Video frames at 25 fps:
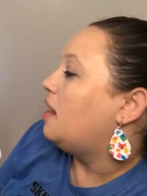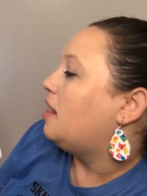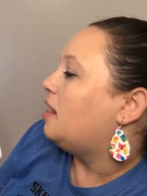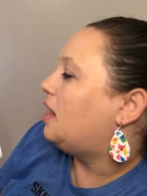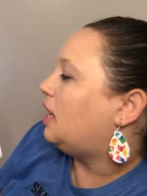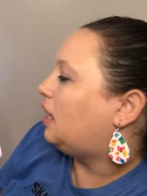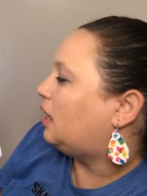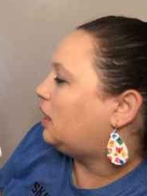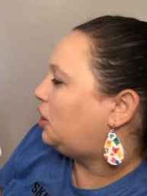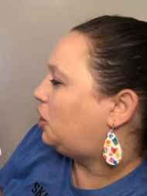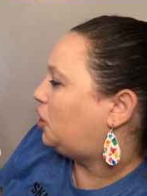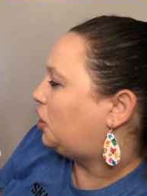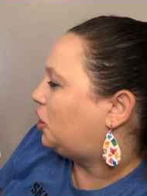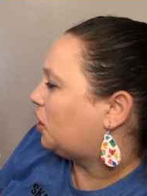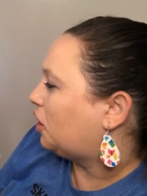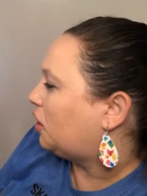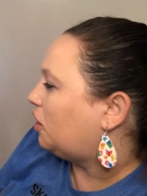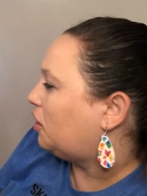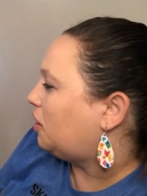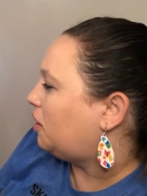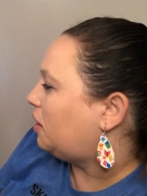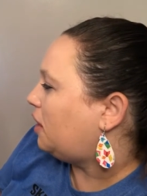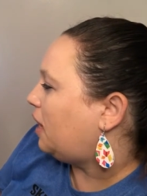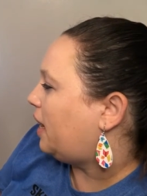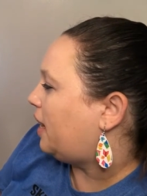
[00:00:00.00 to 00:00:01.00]
This
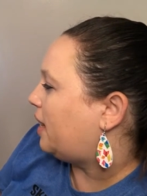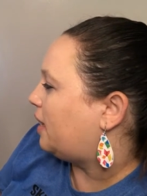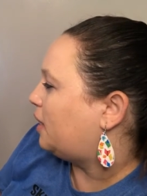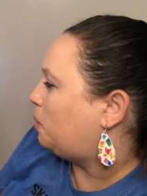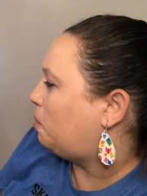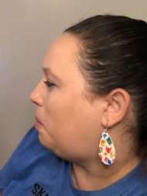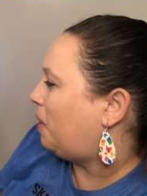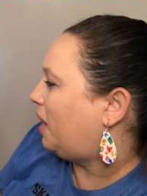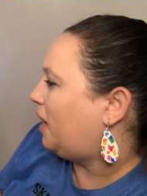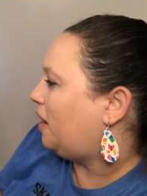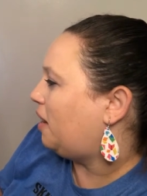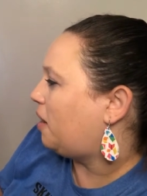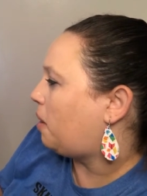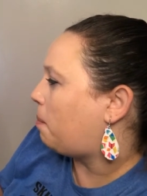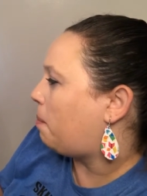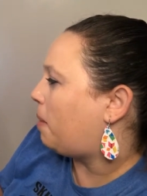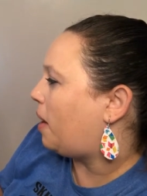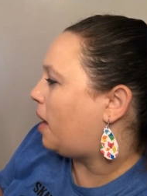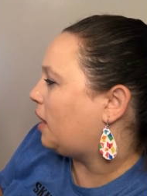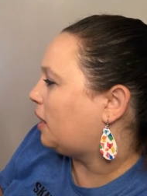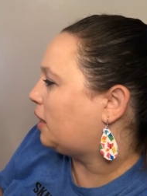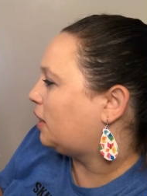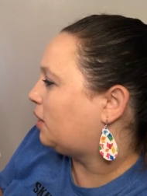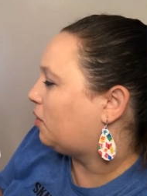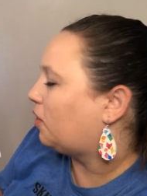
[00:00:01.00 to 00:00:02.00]
journal has been in a
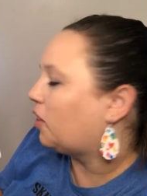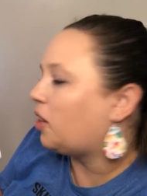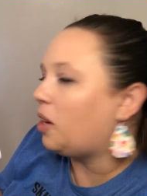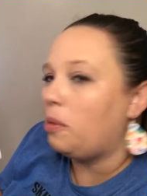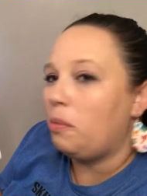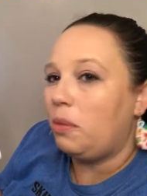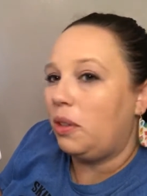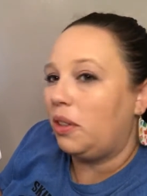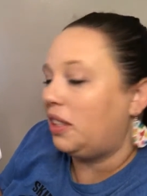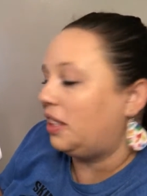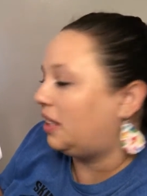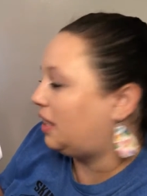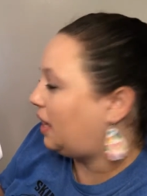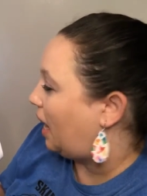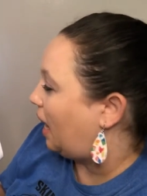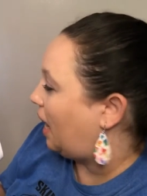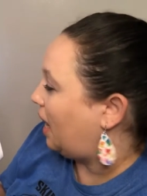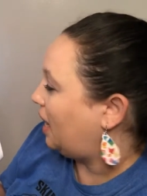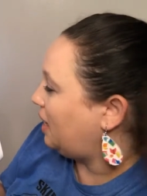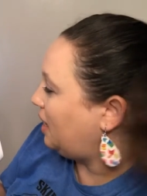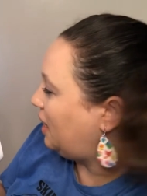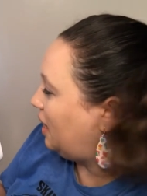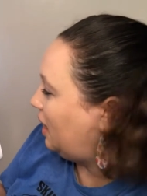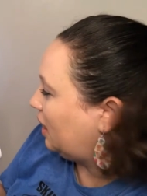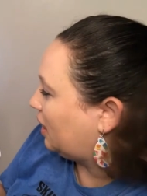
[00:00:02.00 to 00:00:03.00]
box for almost
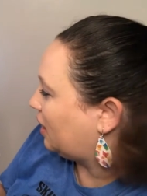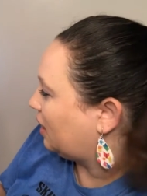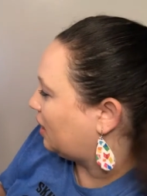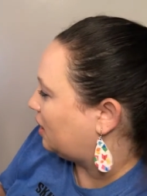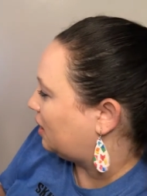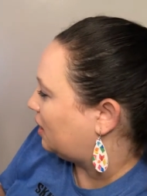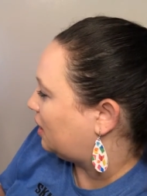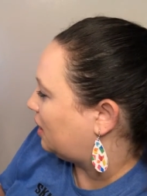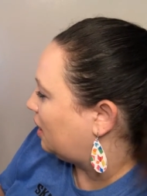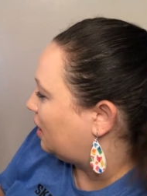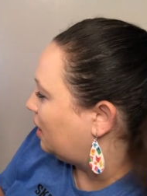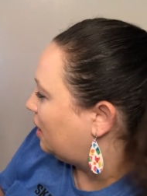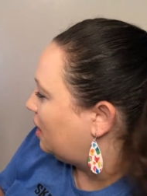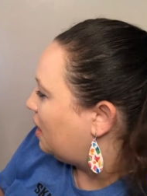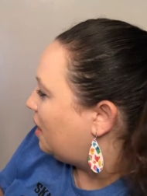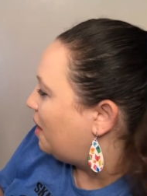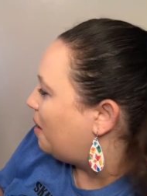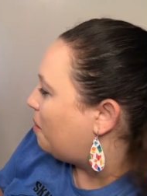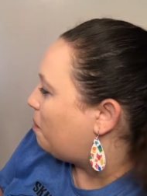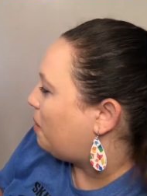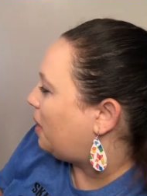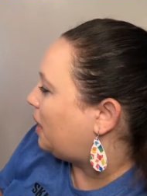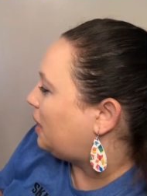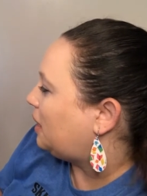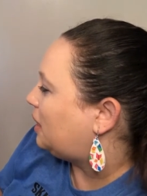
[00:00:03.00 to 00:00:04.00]
10 years.
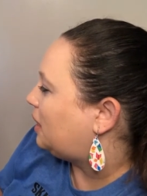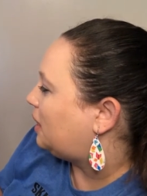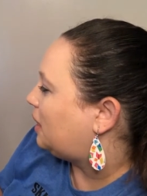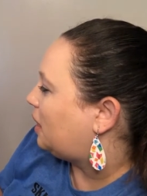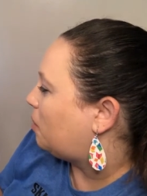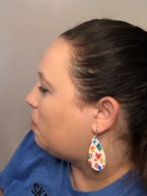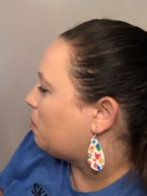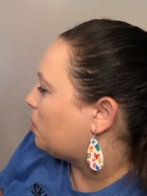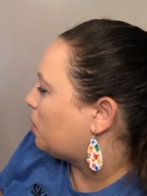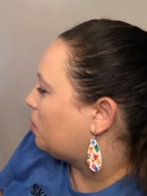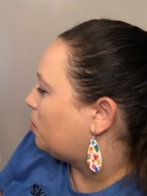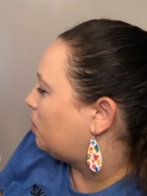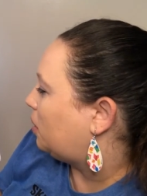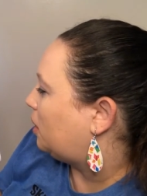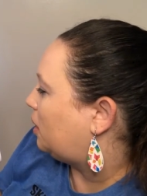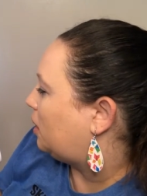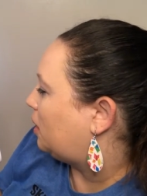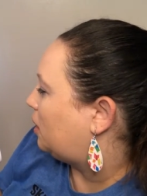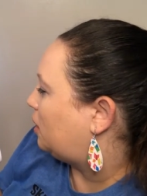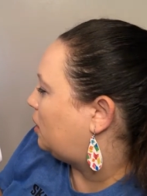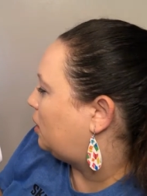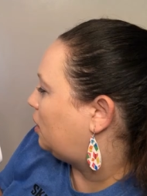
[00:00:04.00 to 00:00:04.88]
My summer with the